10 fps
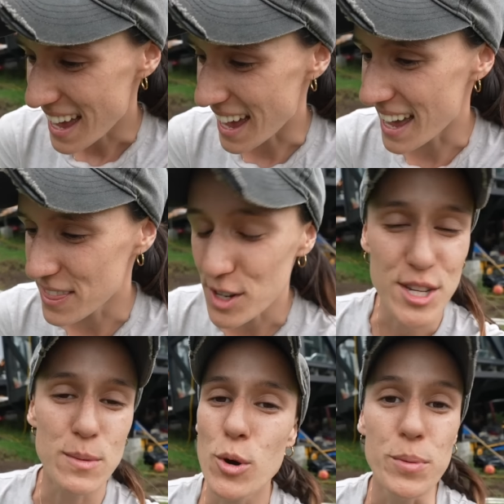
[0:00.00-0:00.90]
and they're
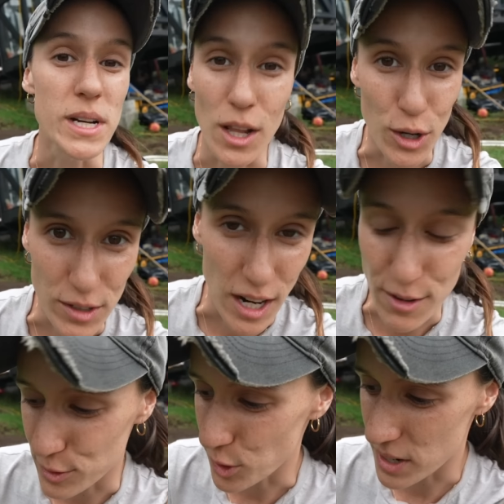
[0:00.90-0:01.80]
just pooping all over our
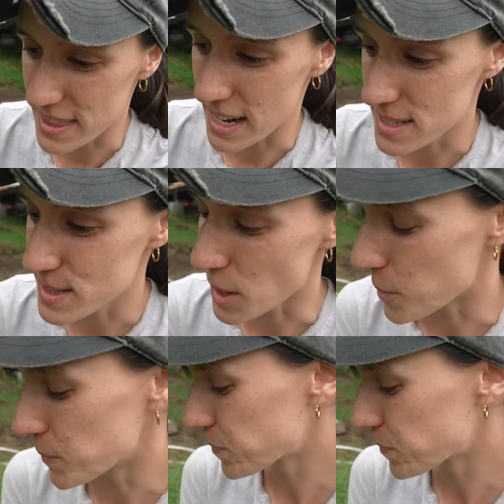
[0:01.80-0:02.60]
floor in there, so